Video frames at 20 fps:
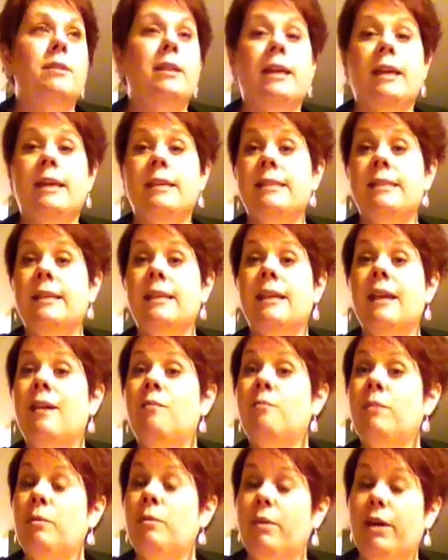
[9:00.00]
Like I said, I
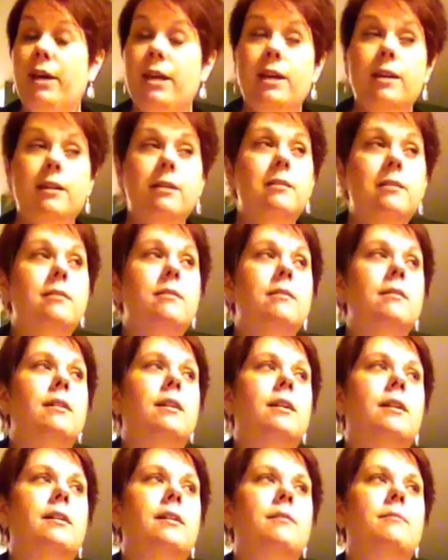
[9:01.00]
have my bike.
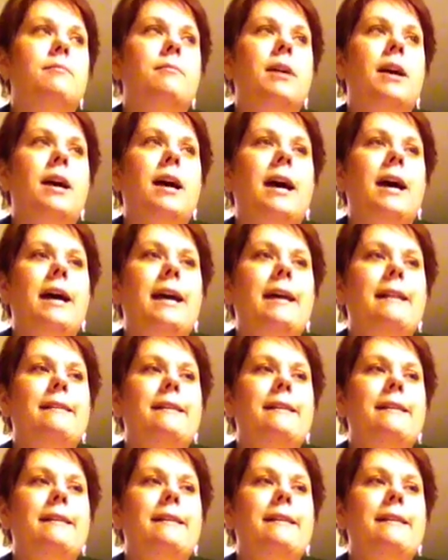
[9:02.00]
I